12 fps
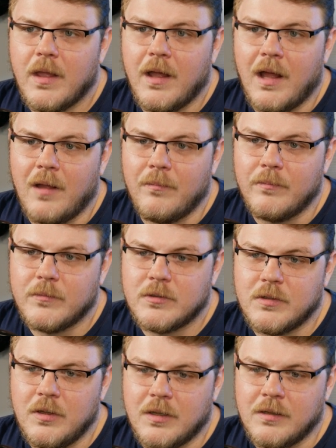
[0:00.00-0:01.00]
um,
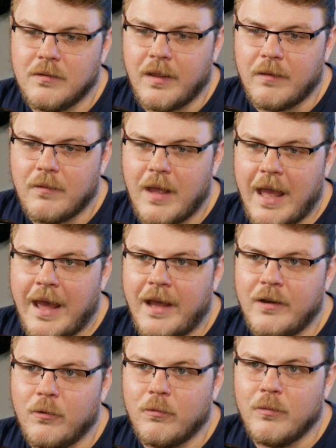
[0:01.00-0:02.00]
so you can like
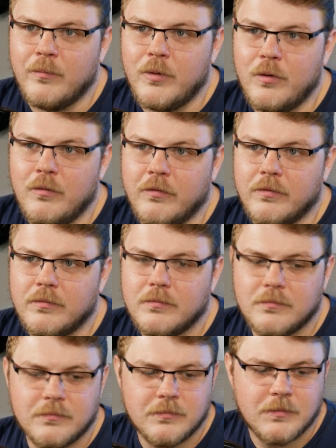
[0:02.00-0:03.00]
add or remove,
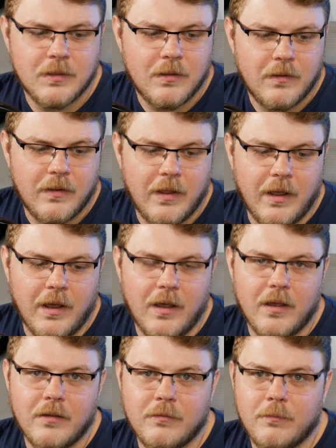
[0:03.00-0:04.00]

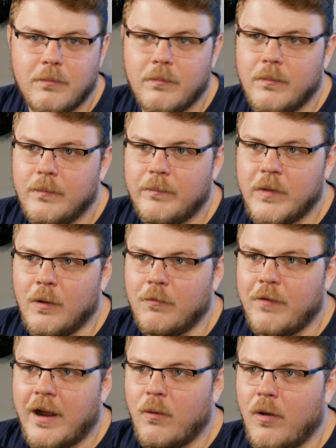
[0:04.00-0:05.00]
uh, you know,
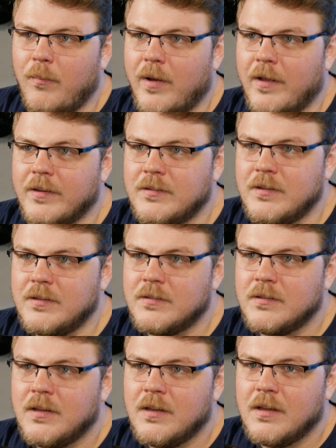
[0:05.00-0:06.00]
firewall
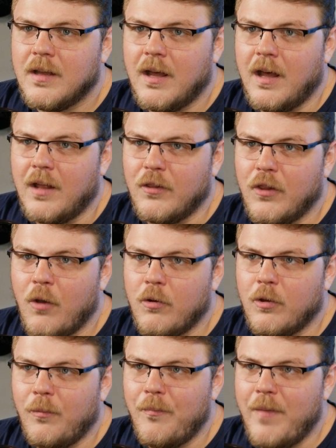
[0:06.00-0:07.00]
policies, uh, local